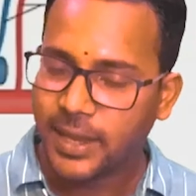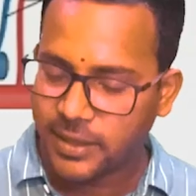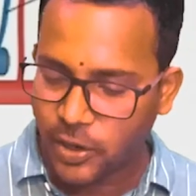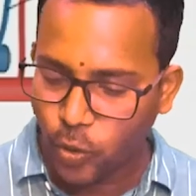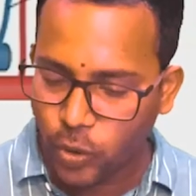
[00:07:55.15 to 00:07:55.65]

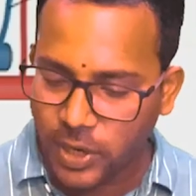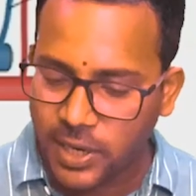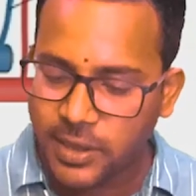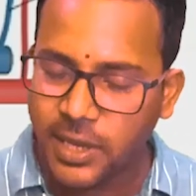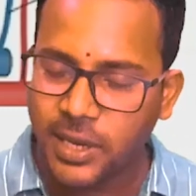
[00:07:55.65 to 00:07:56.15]
then only
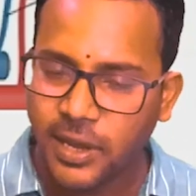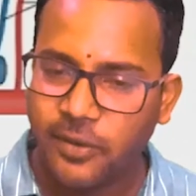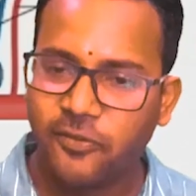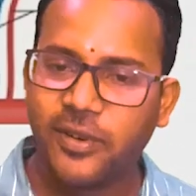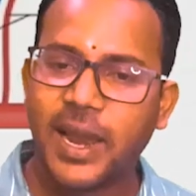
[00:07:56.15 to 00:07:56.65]
the
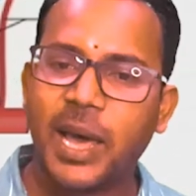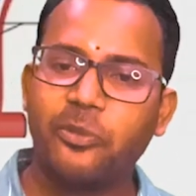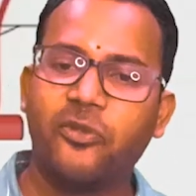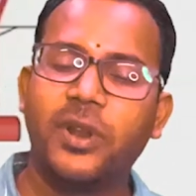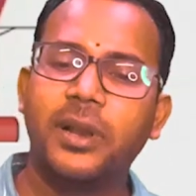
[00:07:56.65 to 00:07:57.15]
flap
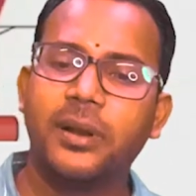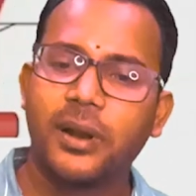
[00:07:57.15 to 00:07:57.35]
will